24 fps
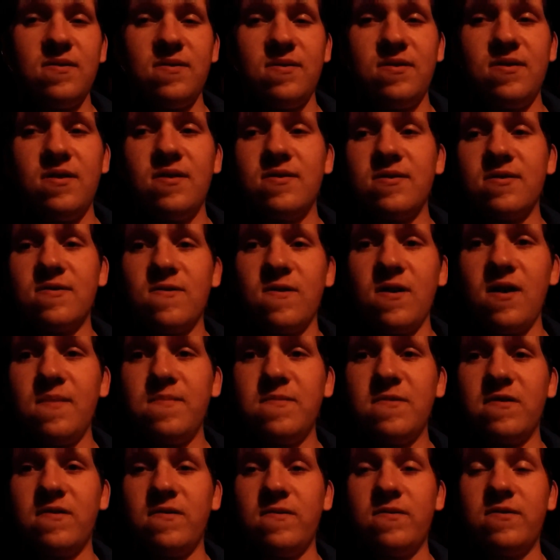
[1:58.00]
another
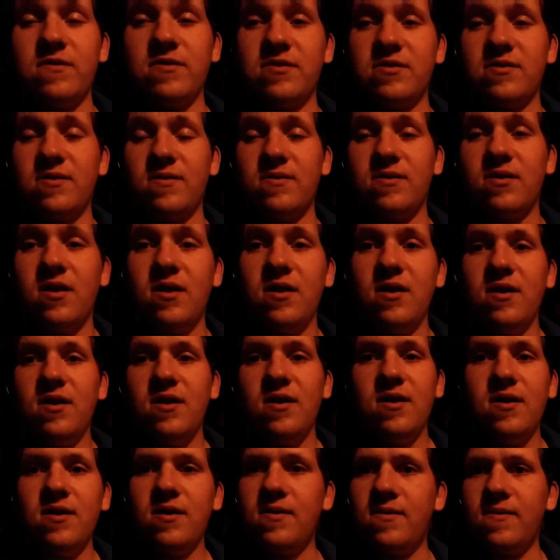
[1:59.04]
crop to do because there's
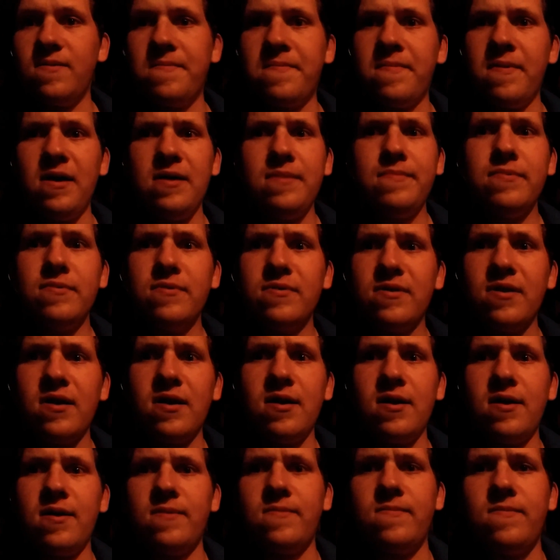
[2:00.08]
in the paper
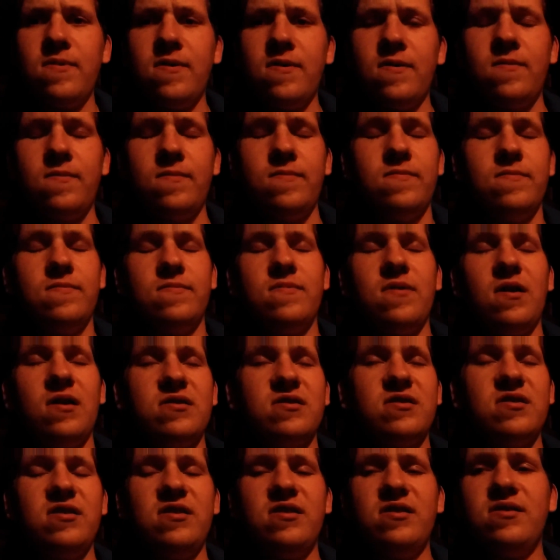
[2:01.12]
that I I, uh, I
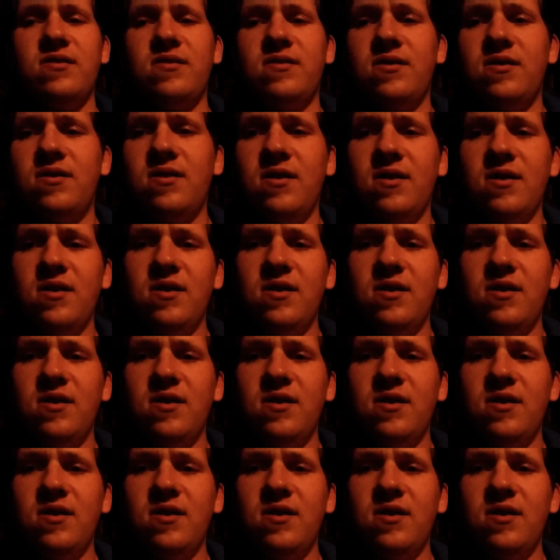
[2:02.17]
seen